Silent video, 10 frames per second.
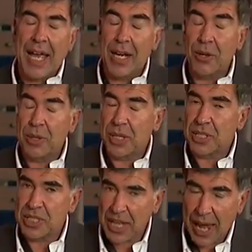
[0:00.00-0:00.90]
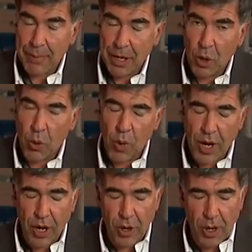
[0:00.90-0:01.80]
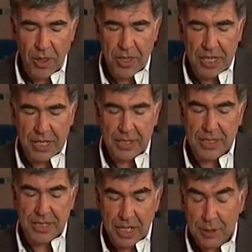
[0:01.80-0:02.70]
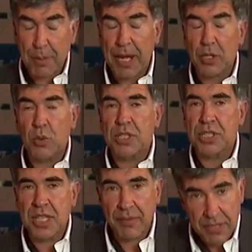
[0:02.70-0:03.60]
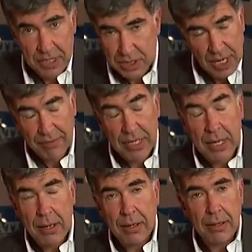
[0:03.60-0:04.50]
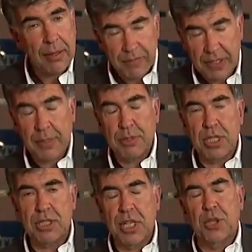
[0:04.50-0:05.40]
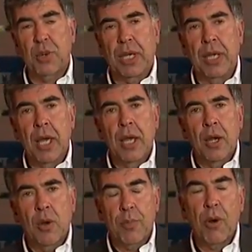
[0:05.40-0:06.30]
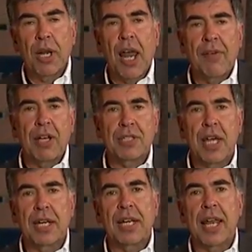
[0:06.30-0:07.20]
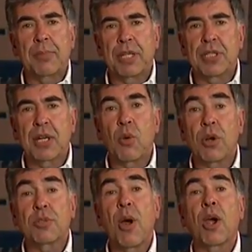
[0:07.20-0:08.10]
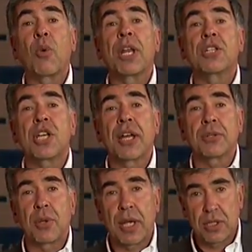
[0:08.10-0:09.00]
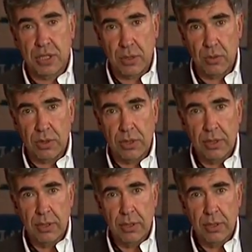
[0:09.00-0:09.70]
included a stabbing where the suspect was 77, the victim 63. Reporting live outside Atlanta Police Headquarters, Mark Winne, Channel 2 Action News.